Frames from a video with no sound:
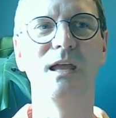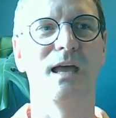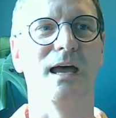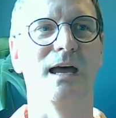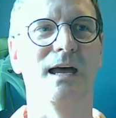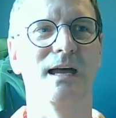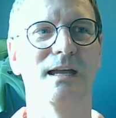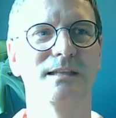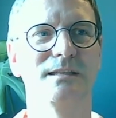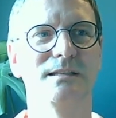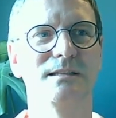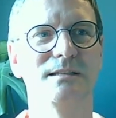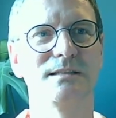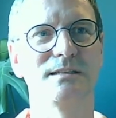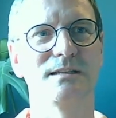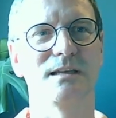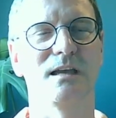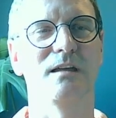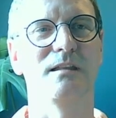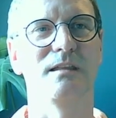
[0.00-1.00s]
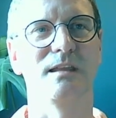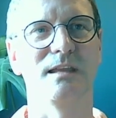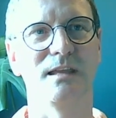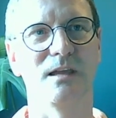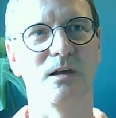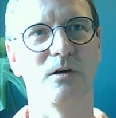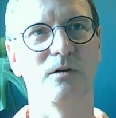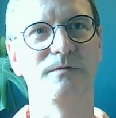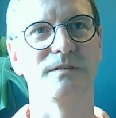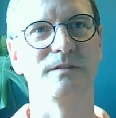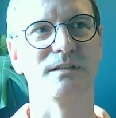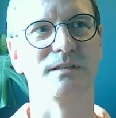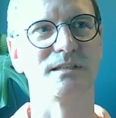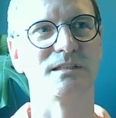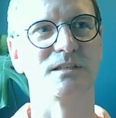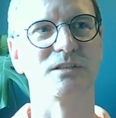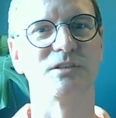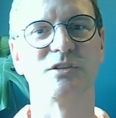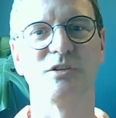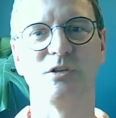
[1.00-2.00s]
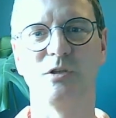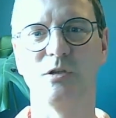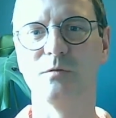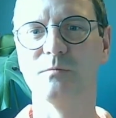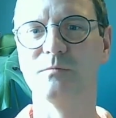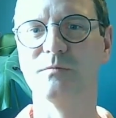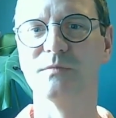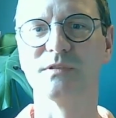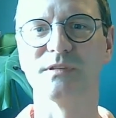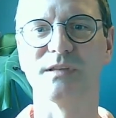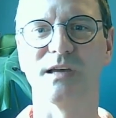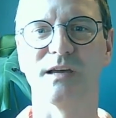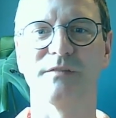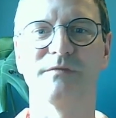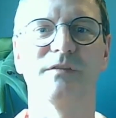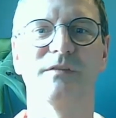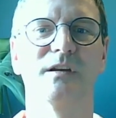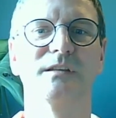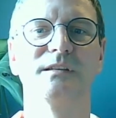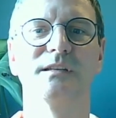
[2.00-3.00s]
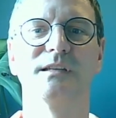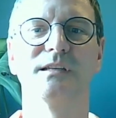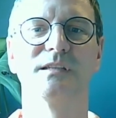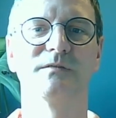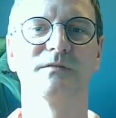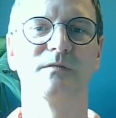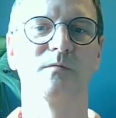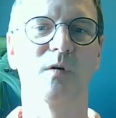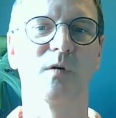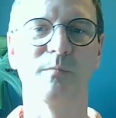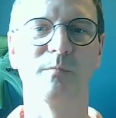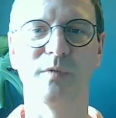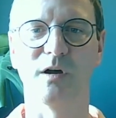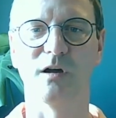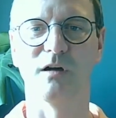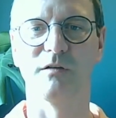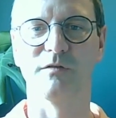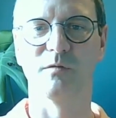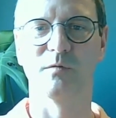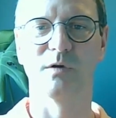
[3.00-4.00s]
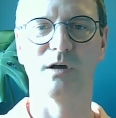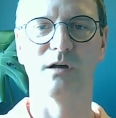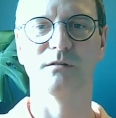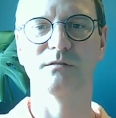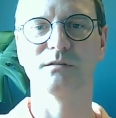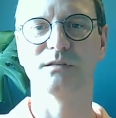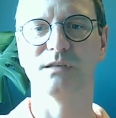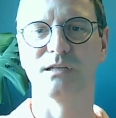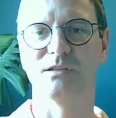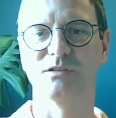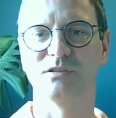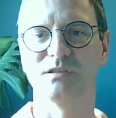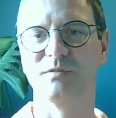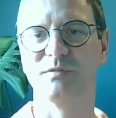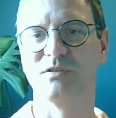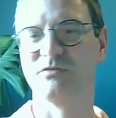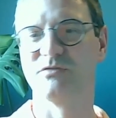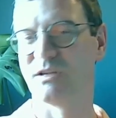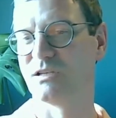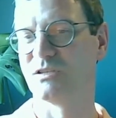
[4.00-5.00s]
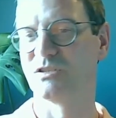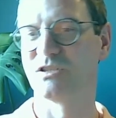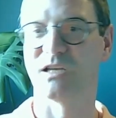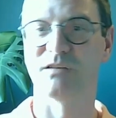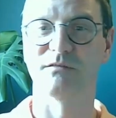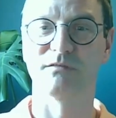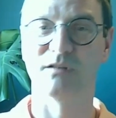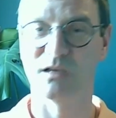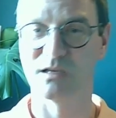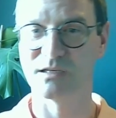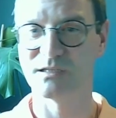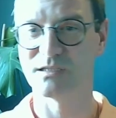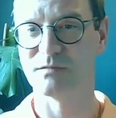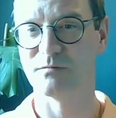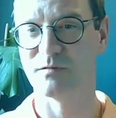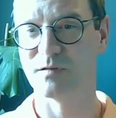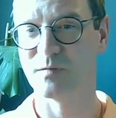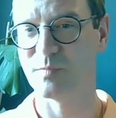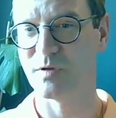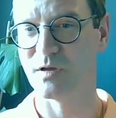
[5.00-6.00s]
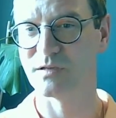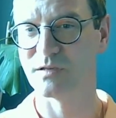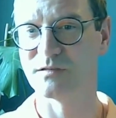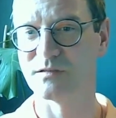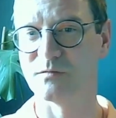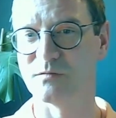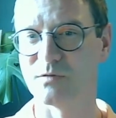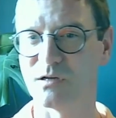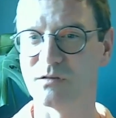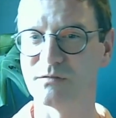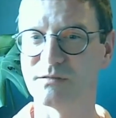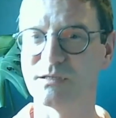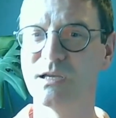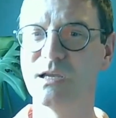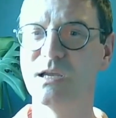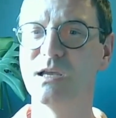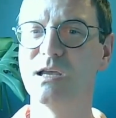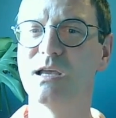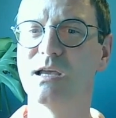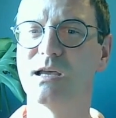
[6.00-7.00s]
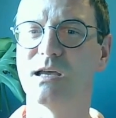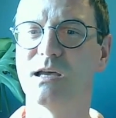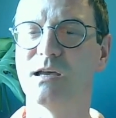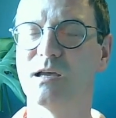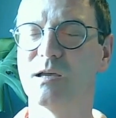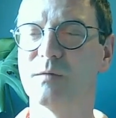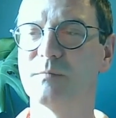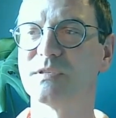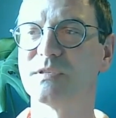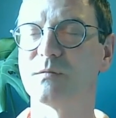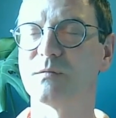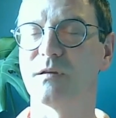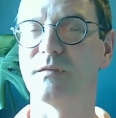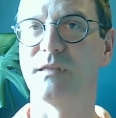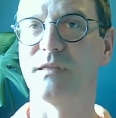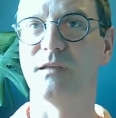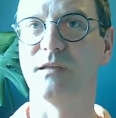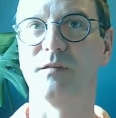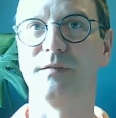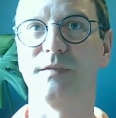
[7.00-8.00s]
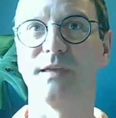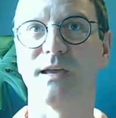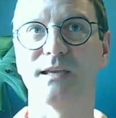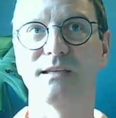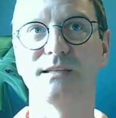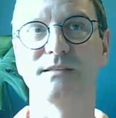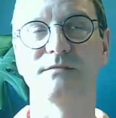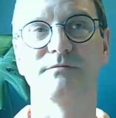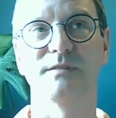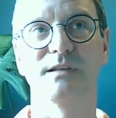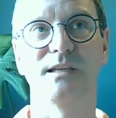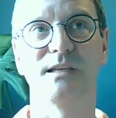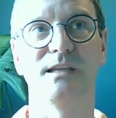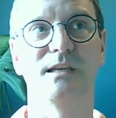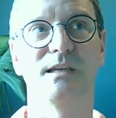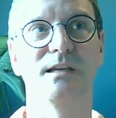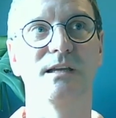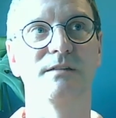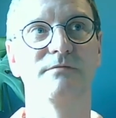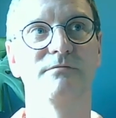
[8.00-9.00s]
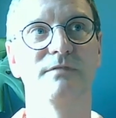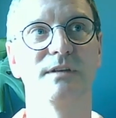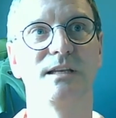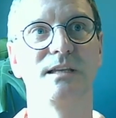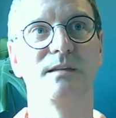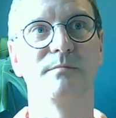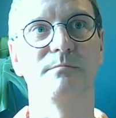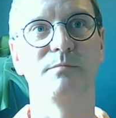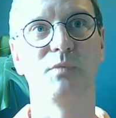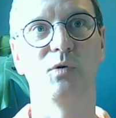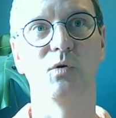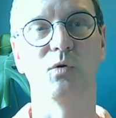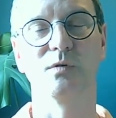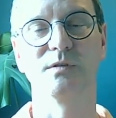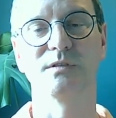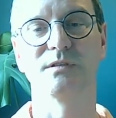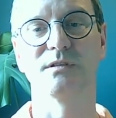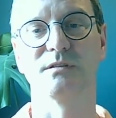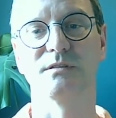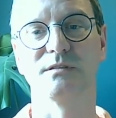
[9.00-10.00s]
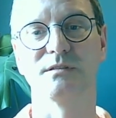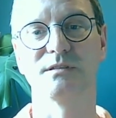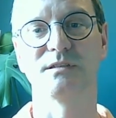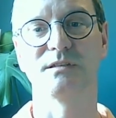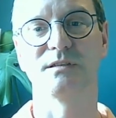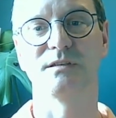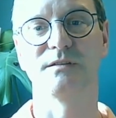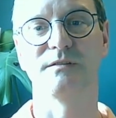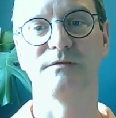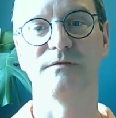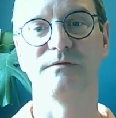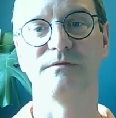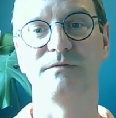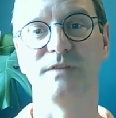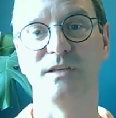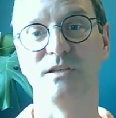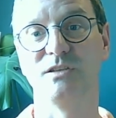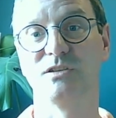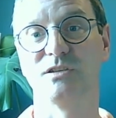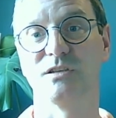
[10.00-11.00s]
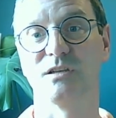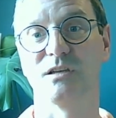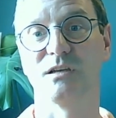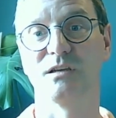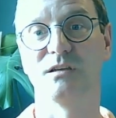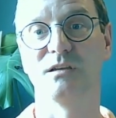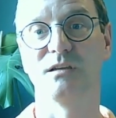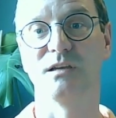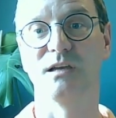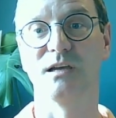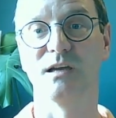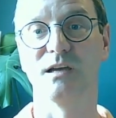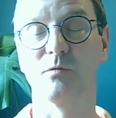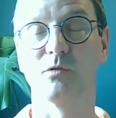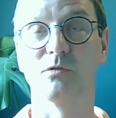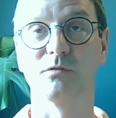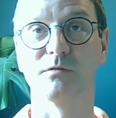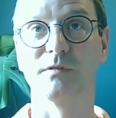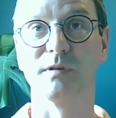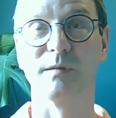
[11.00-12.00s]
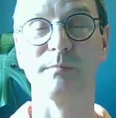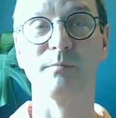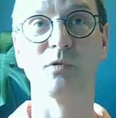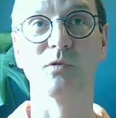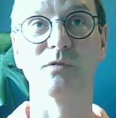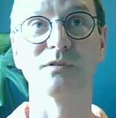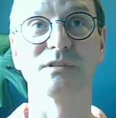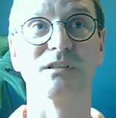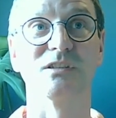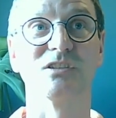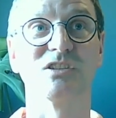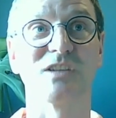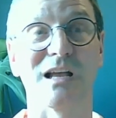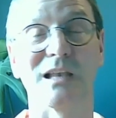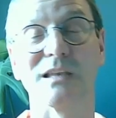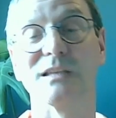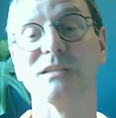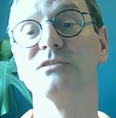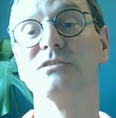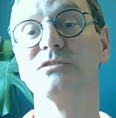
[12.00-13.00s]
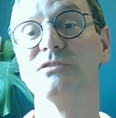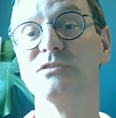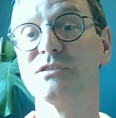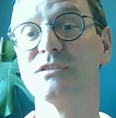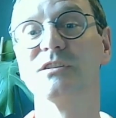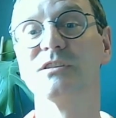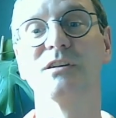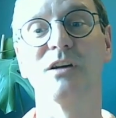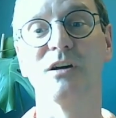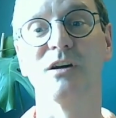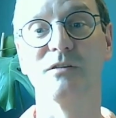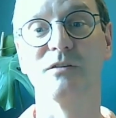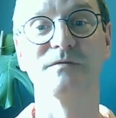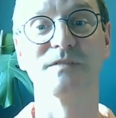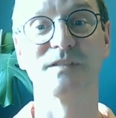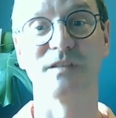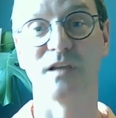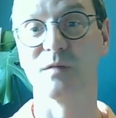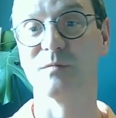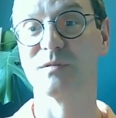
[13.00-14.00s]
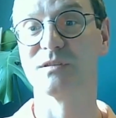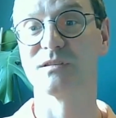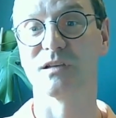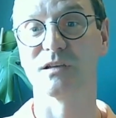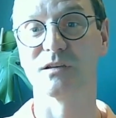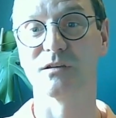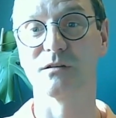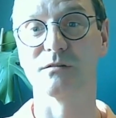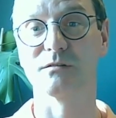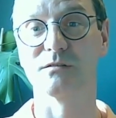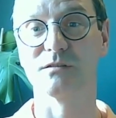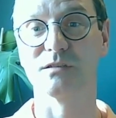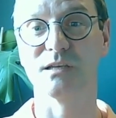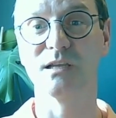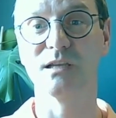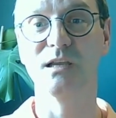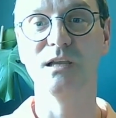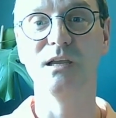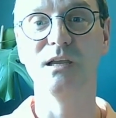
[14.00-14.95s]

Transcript: And I think it often is assumed that findings from one part of the world can just be generalized to other parts of the world. So I think that is really a really important feature or an important challenge of cyber psychology.